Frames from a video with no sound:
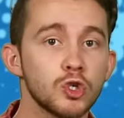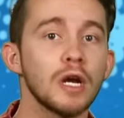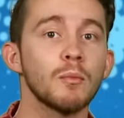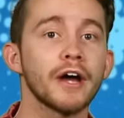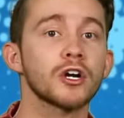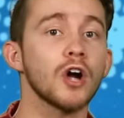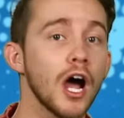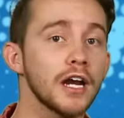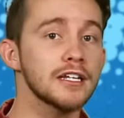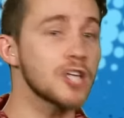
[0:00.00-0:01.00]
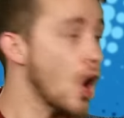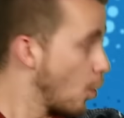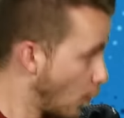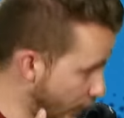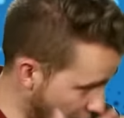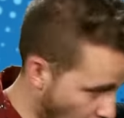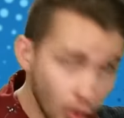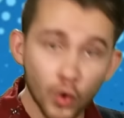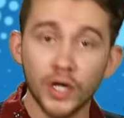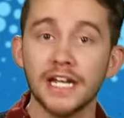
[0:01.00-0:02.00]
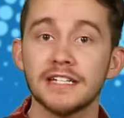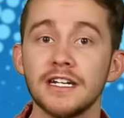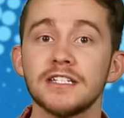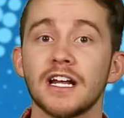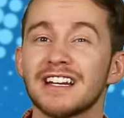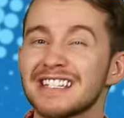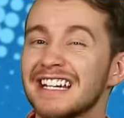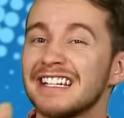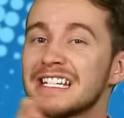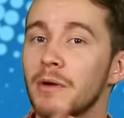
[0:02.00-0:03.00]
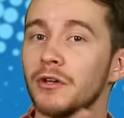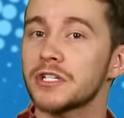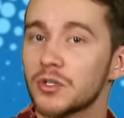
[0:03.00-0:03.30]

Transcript: to a wider audience when they already exist on a slightly smaller